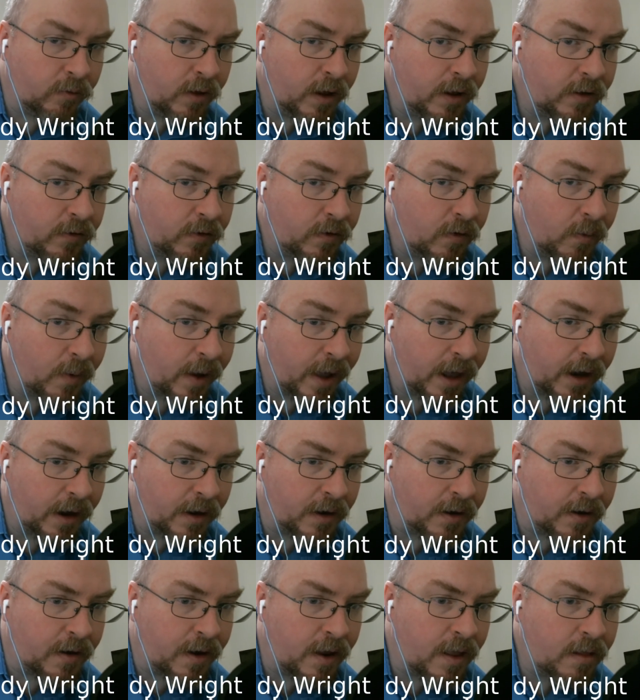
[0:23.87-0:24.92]
let's go ahead
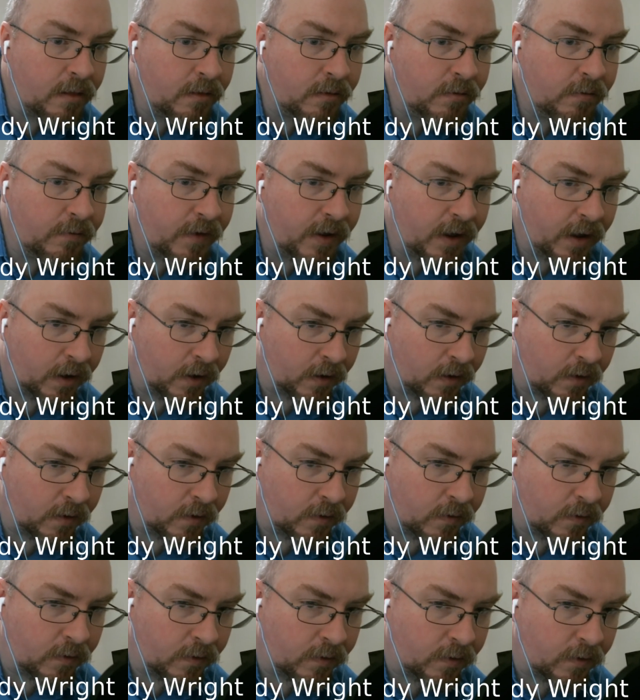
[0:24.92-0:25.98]
and delve
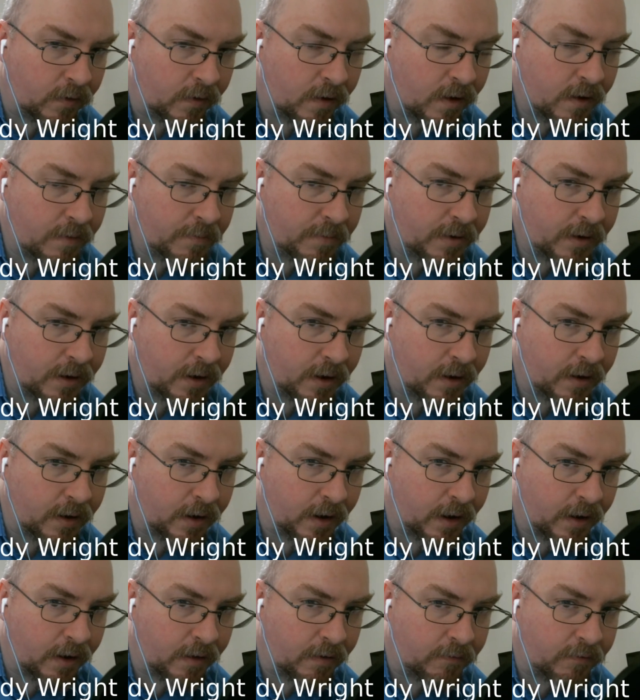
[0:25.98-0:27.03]
into the topic I
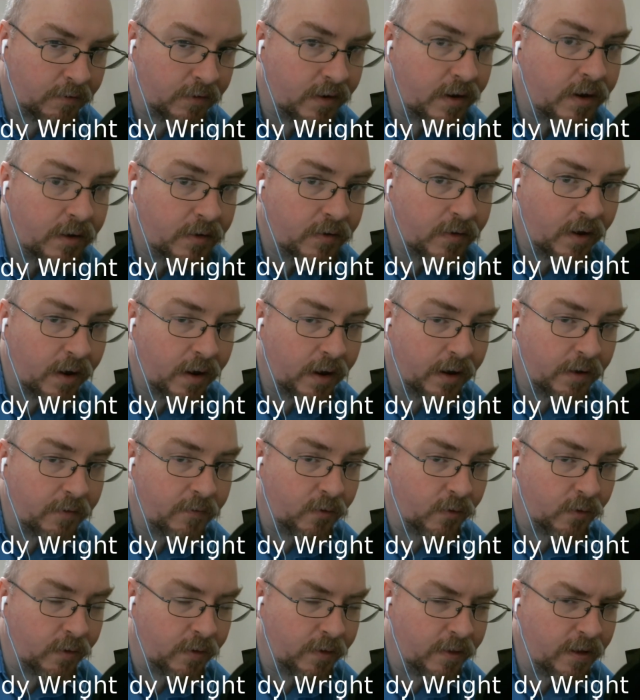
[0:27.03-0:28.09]
have set aside
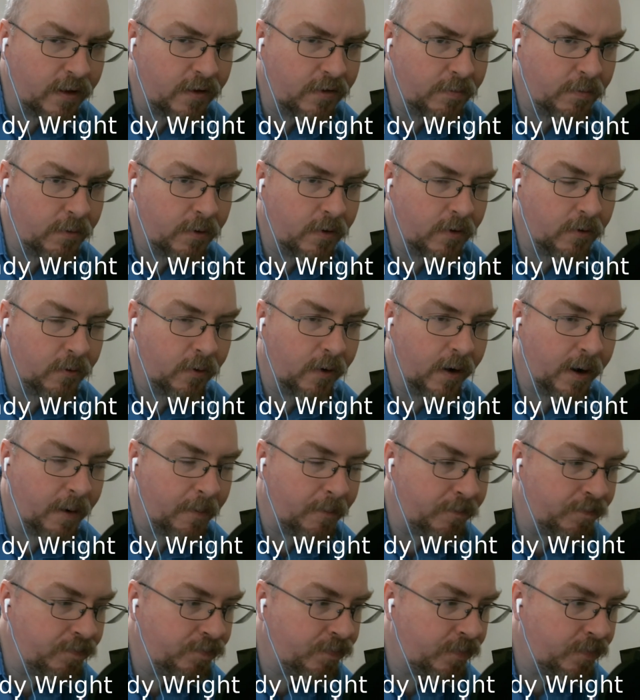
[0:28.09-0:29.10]
for this program.